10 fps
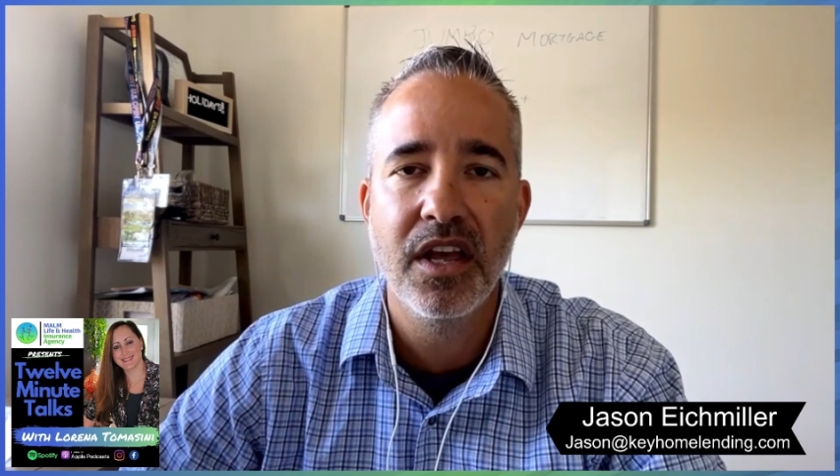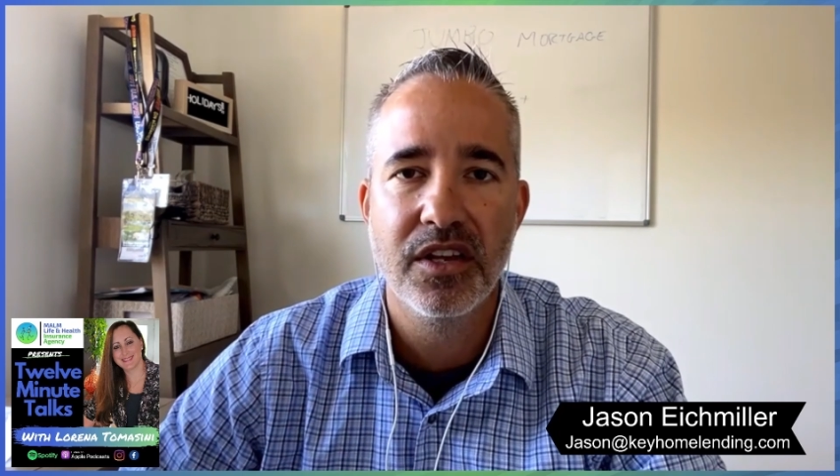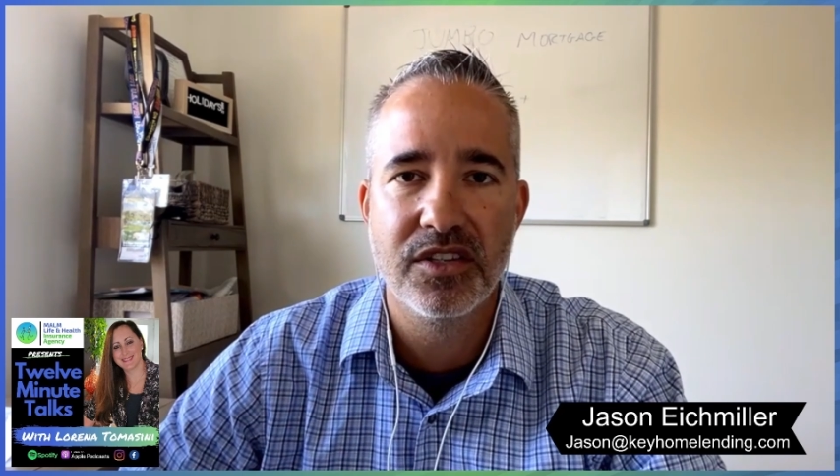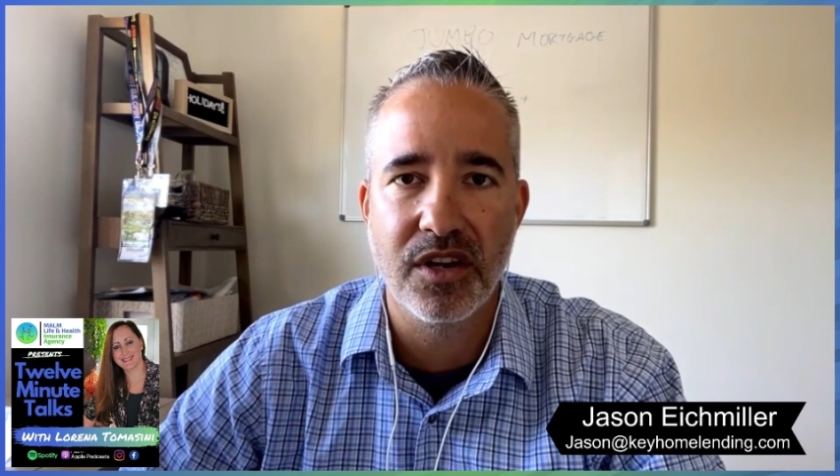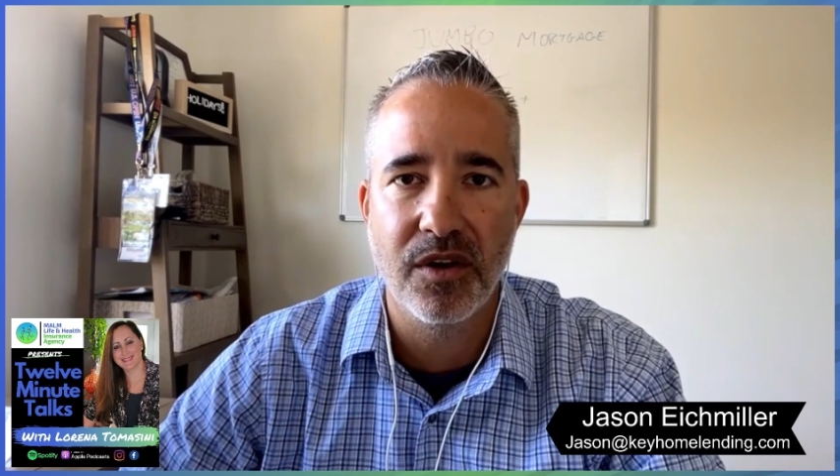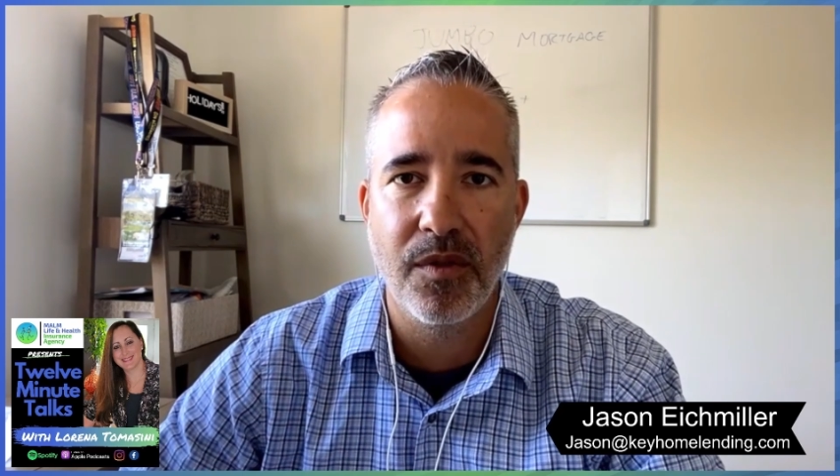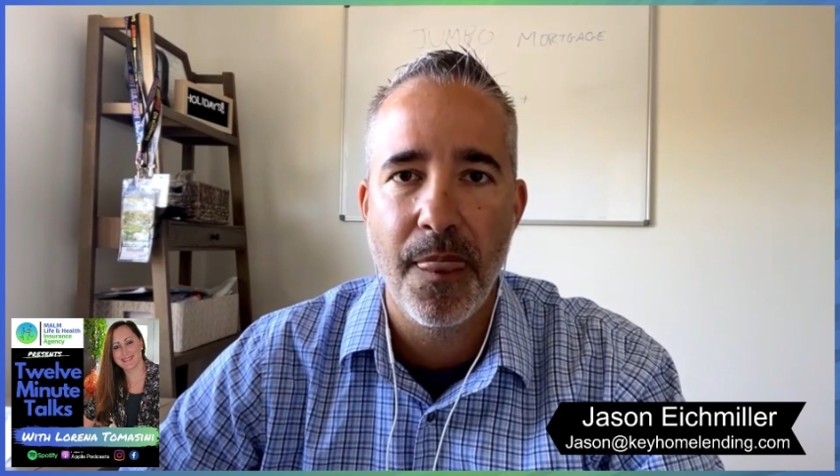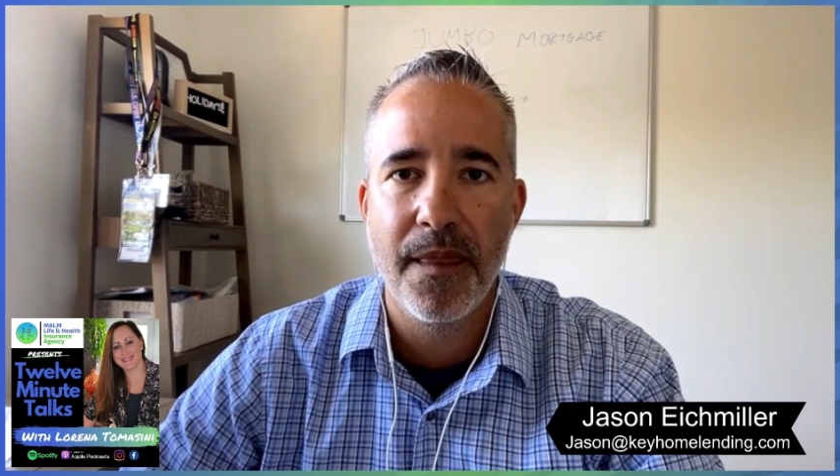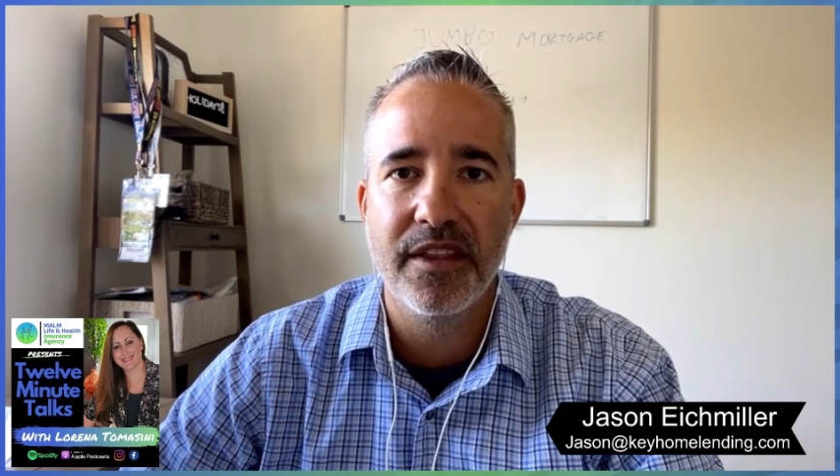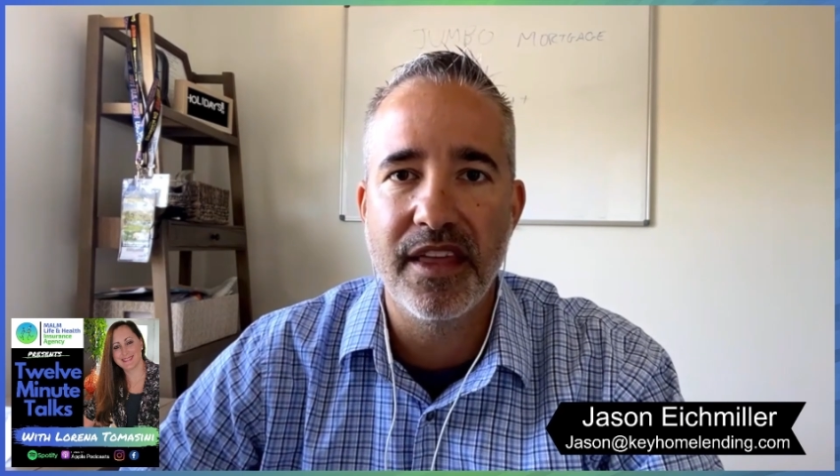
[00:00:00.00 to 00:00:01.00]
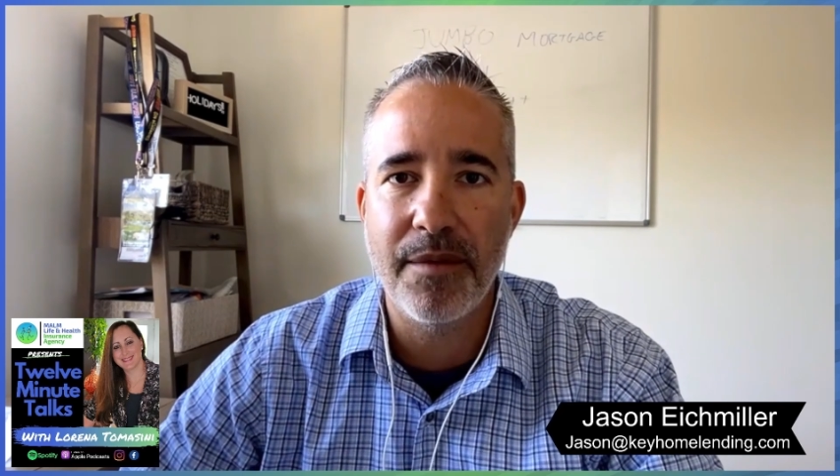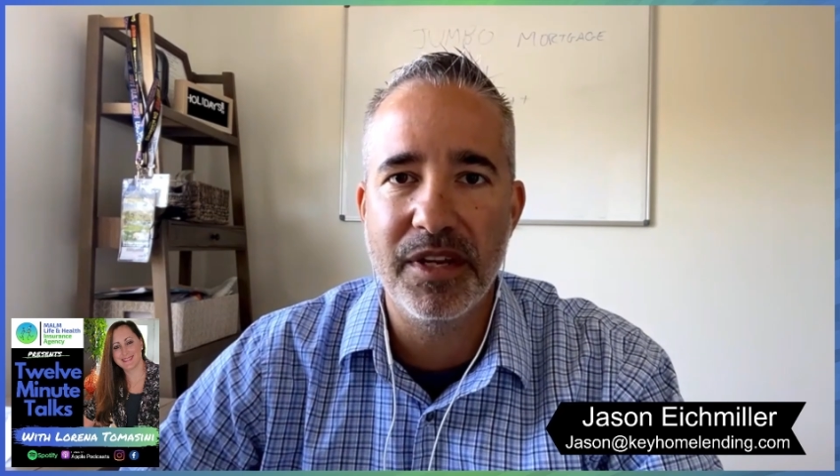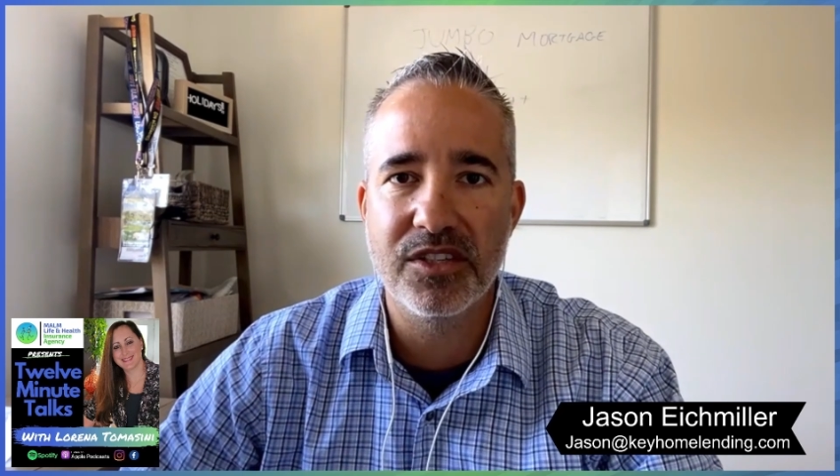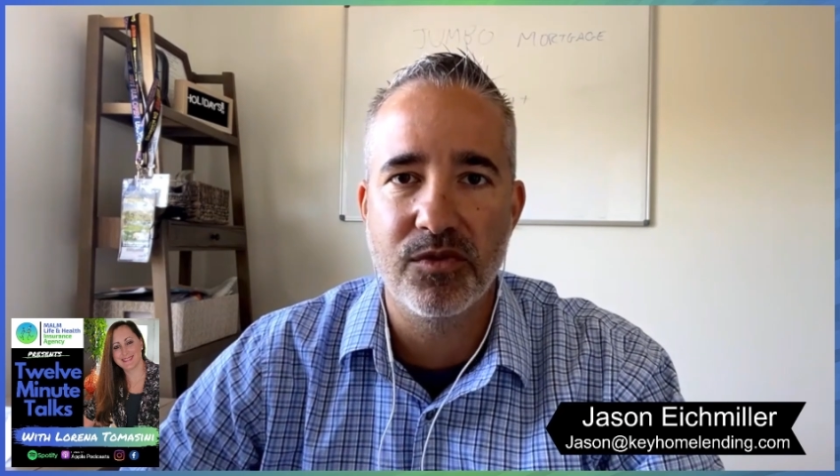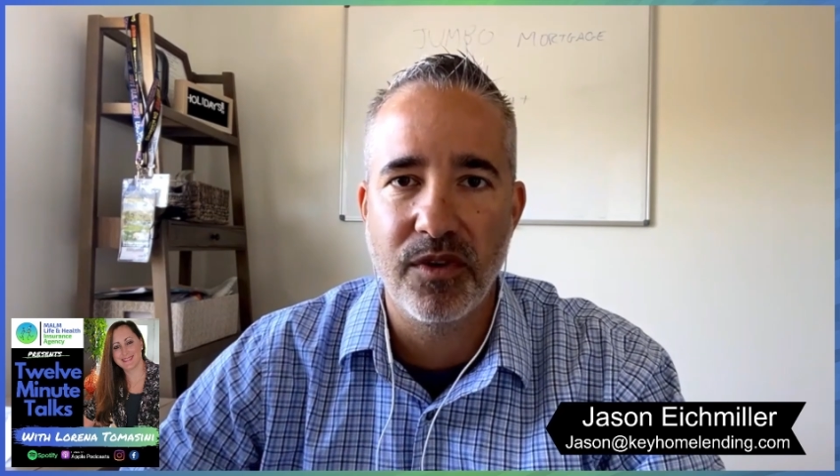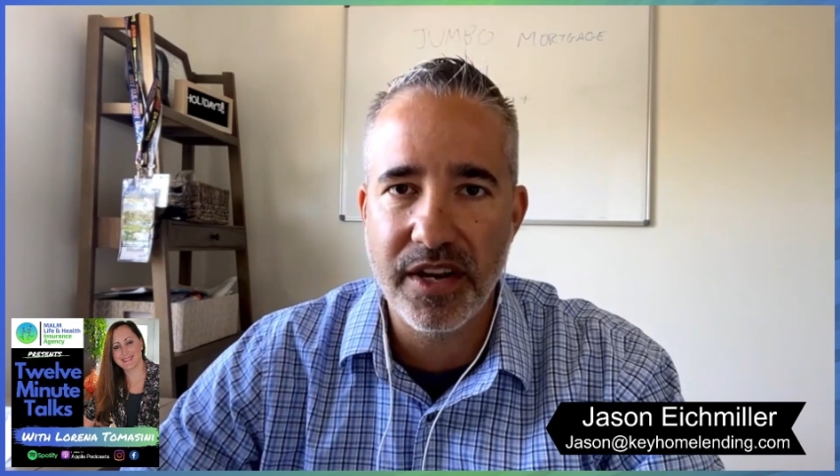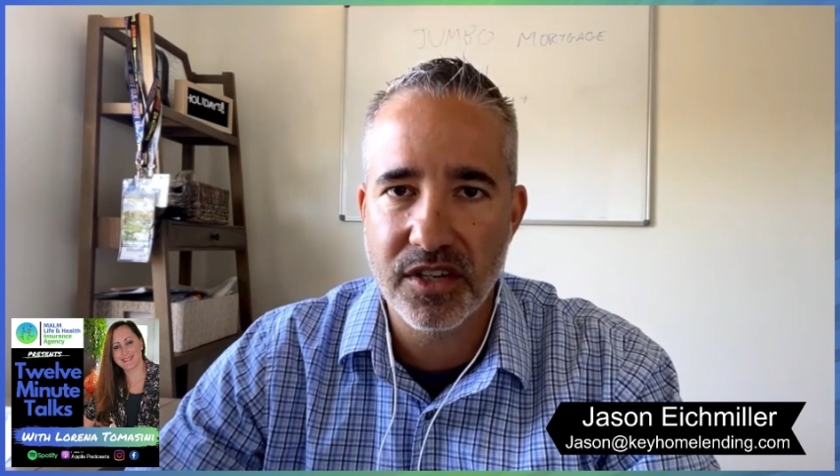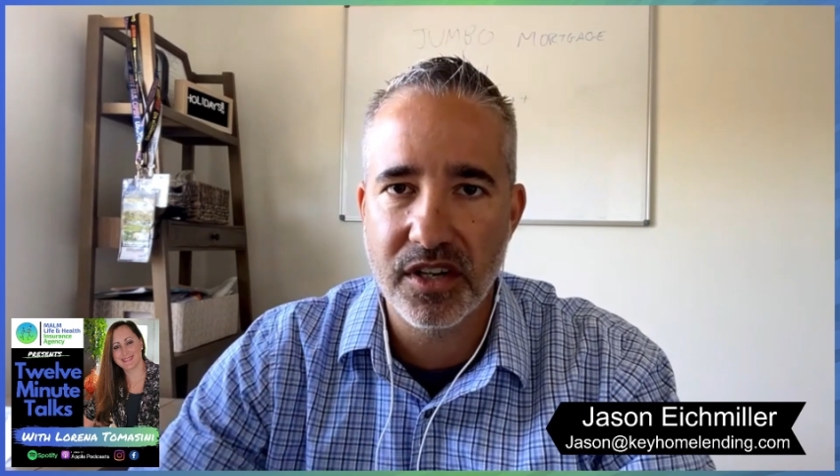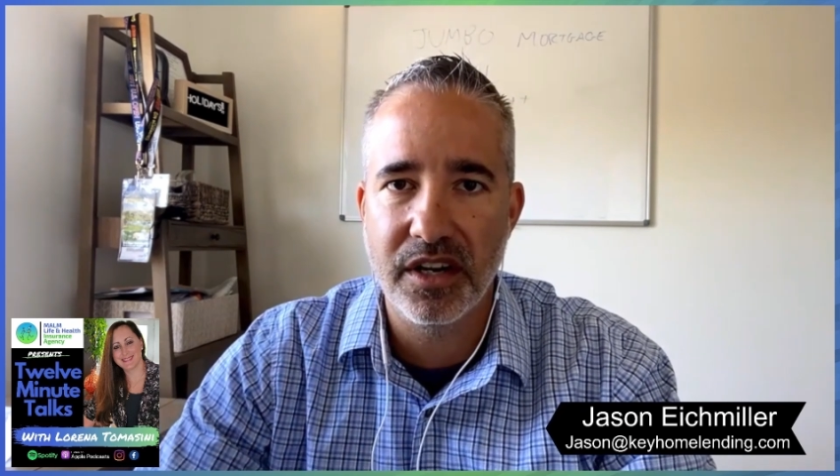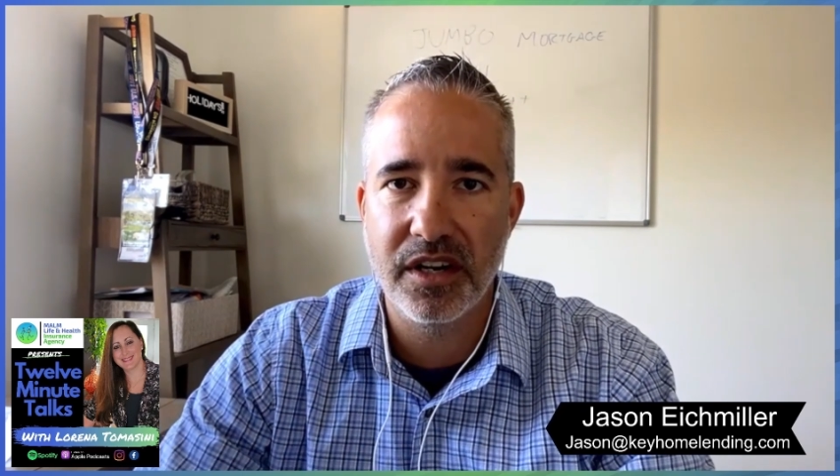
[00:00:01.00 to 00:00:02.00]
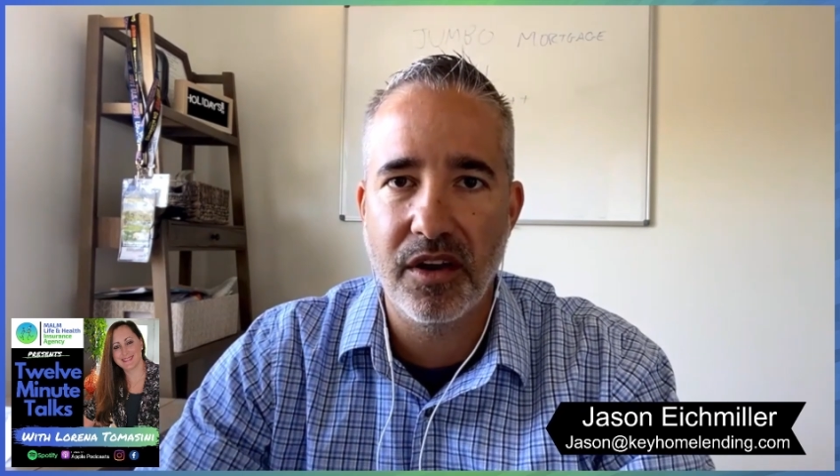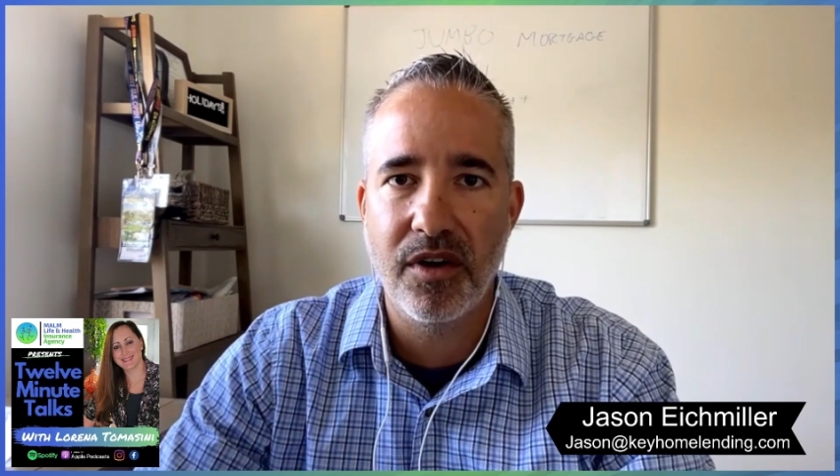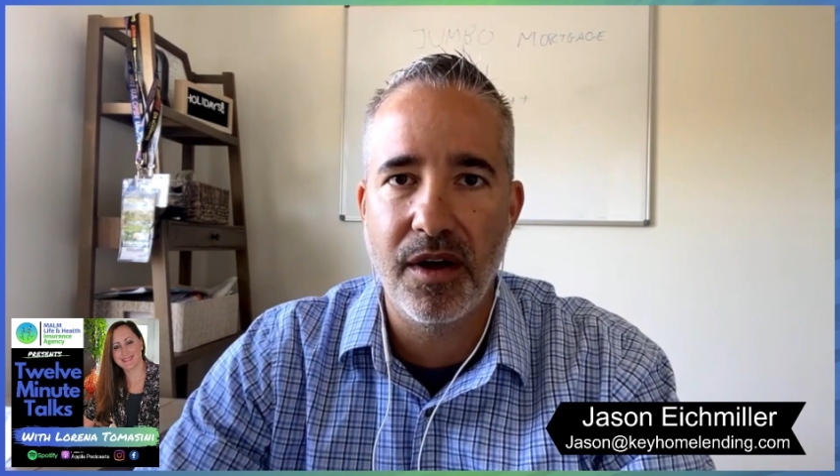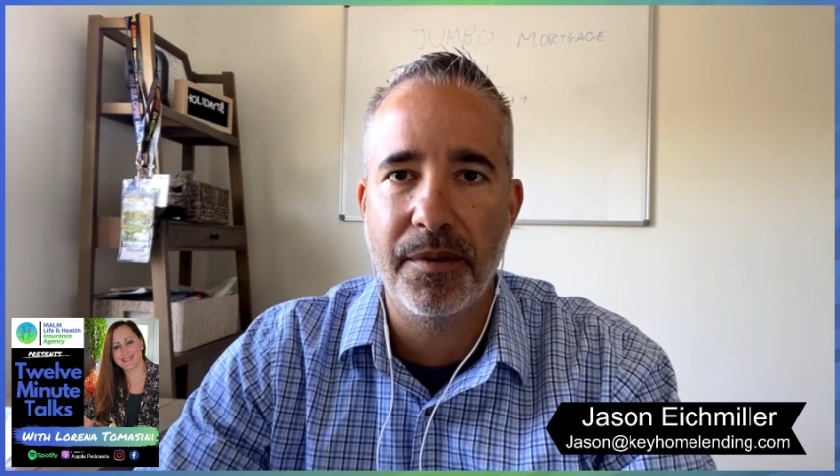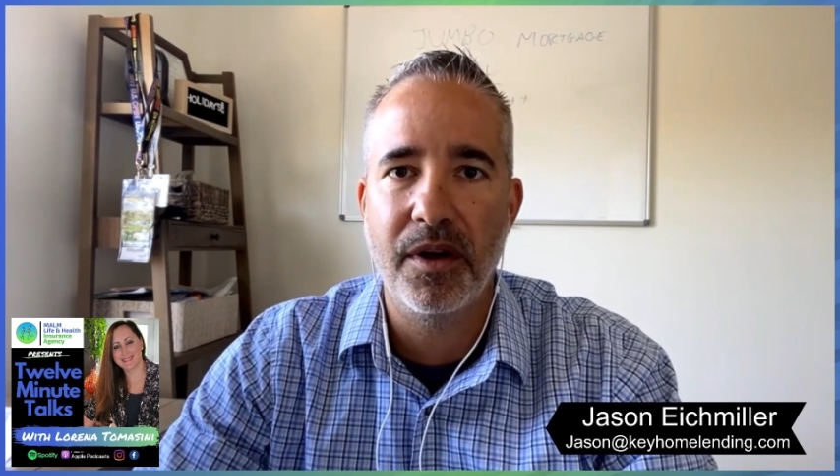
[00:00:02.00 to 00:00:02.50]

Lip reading: So that means rates are going to go up,